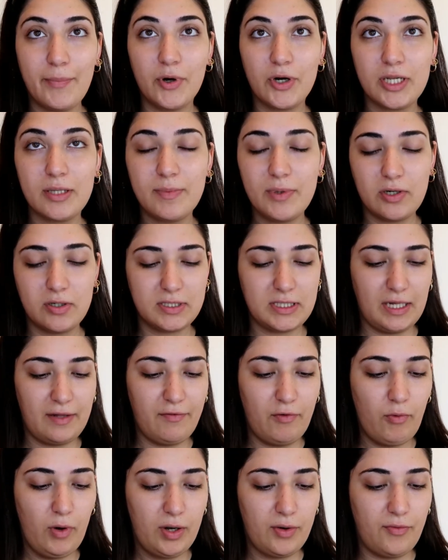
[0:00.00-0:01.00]
I bought it because
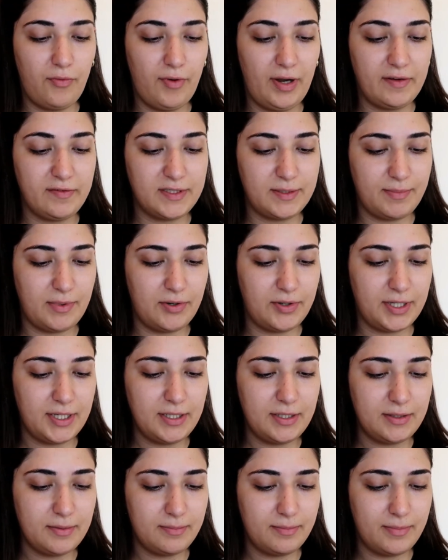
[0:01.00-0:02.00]
everyone raves about
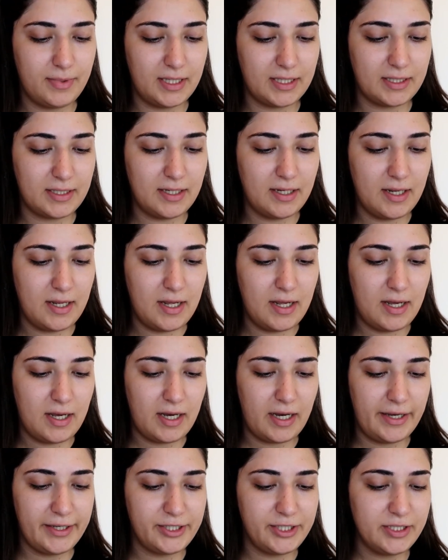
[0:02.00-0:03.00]
it, but
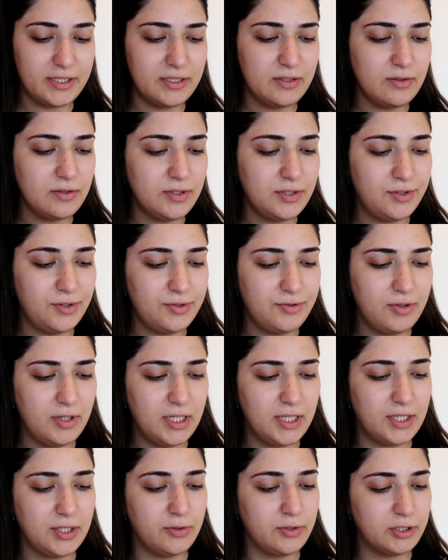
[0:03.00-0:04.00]
I just don't
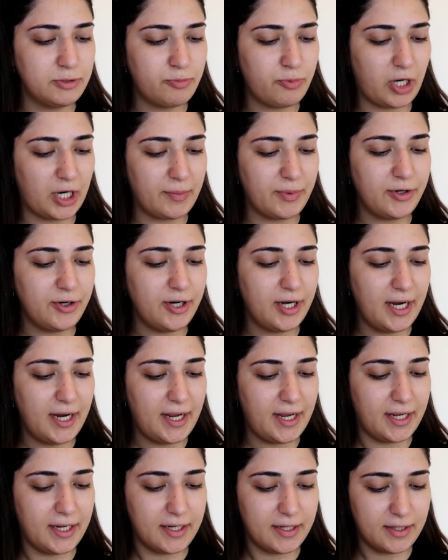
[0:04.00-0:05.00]
usually use primer,
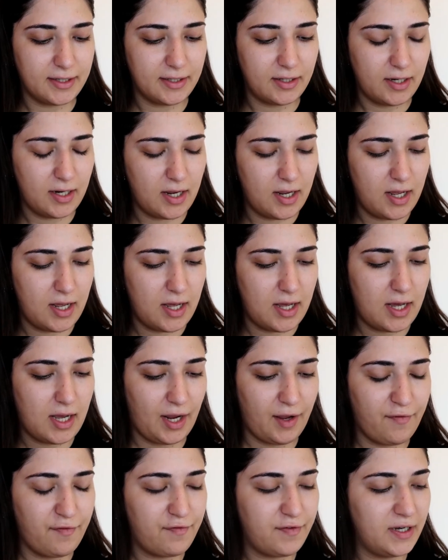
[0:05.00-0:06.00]
and
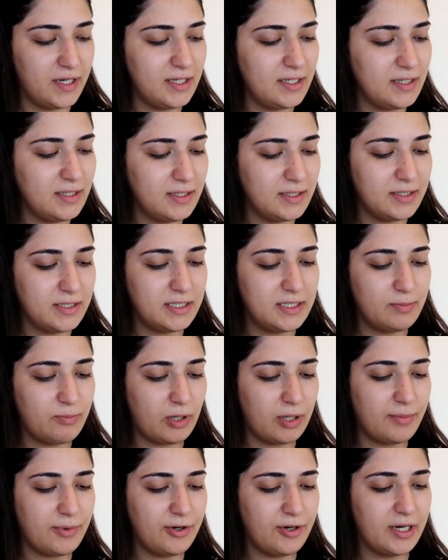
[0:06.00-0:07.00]
I find that this
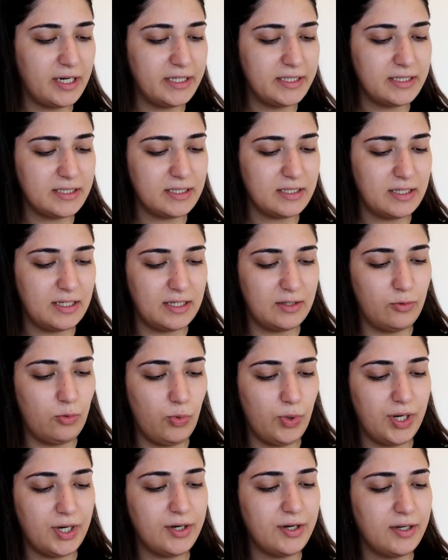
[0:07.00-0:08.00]
primer has a
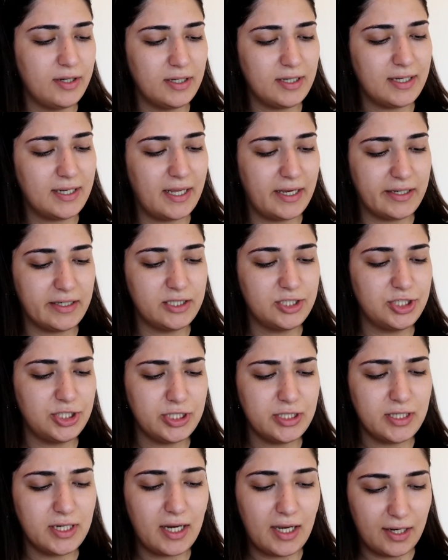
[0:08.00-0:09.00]
weird
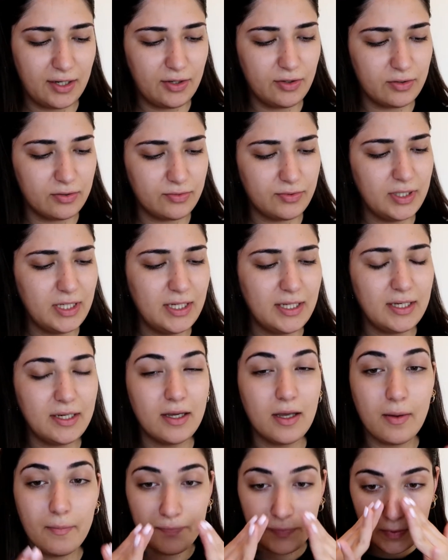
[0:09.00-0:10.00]
texture. I don't
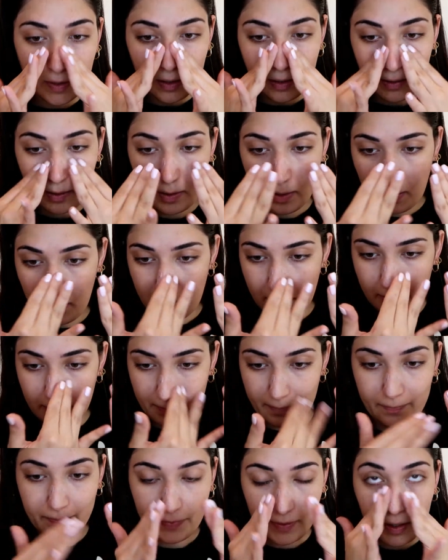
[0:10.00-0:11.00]
really
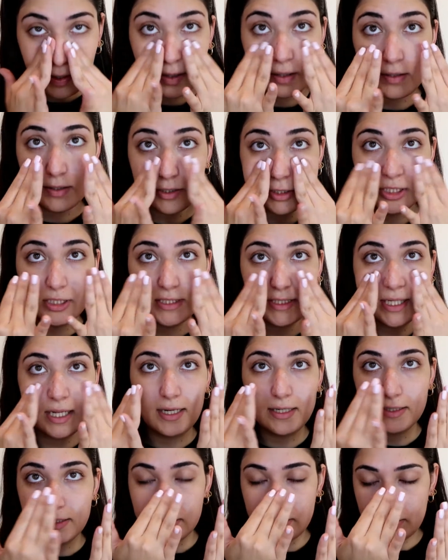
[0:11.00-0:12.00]

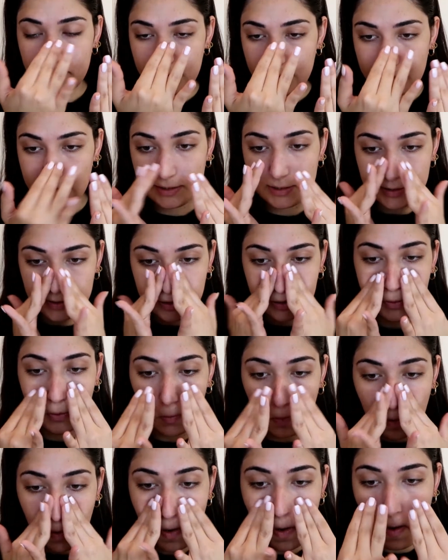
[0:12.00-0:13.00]
understand it,
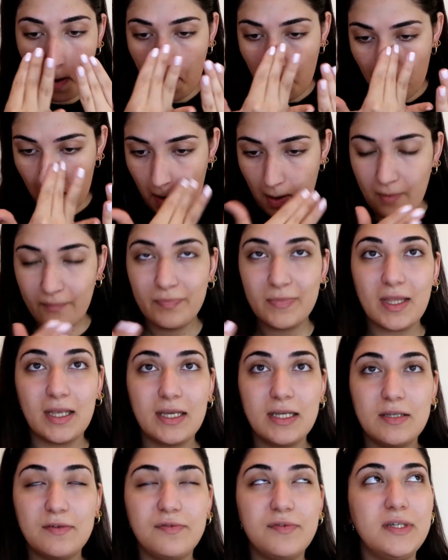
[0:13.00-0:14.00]
so
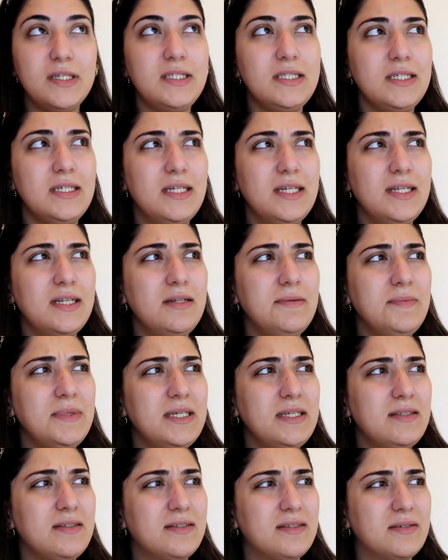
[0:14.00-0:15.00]
it feels a little
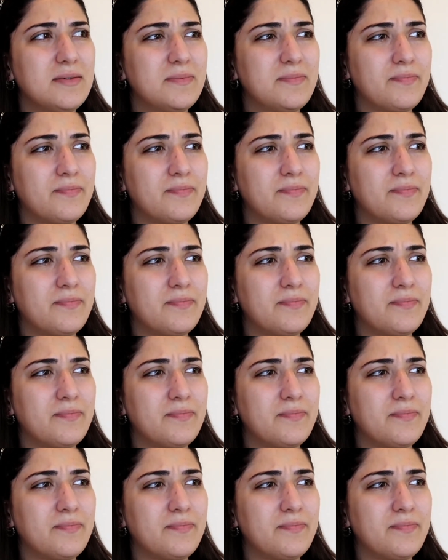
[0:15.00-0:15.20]
bit